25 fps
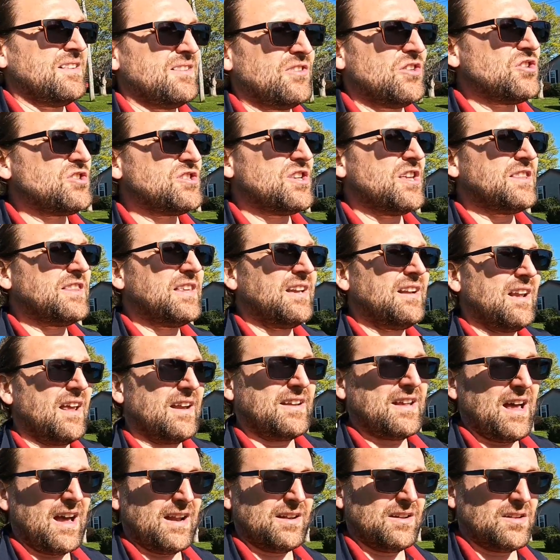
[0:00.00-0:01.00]
There's nothing
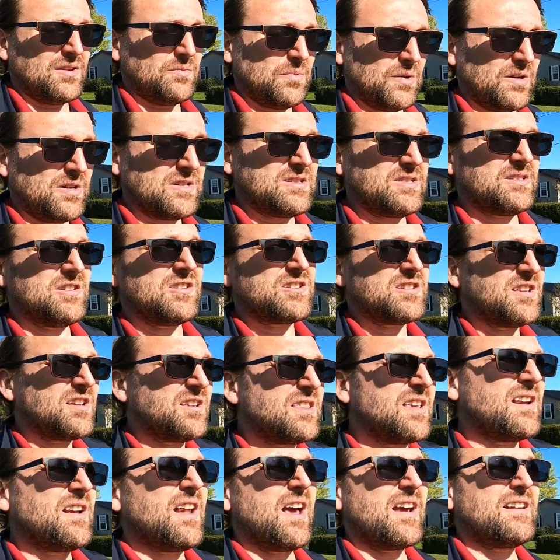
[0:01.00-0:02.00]
like that in the books. There's
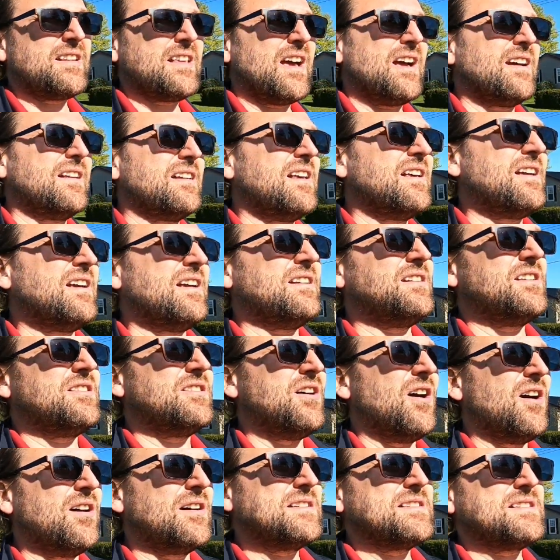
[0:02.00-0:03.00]
nothing like that in the
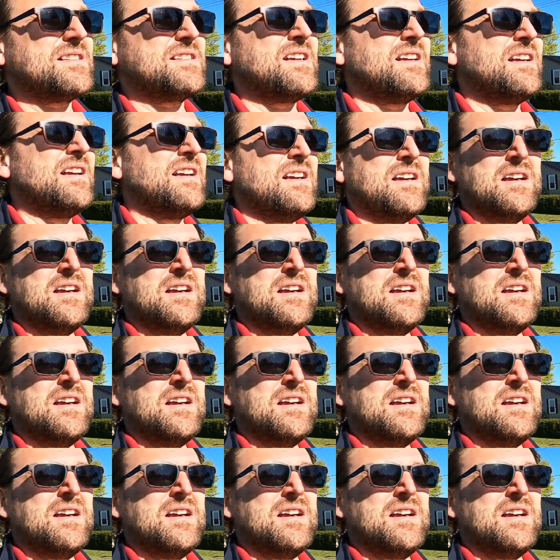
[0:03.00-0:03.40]
docs.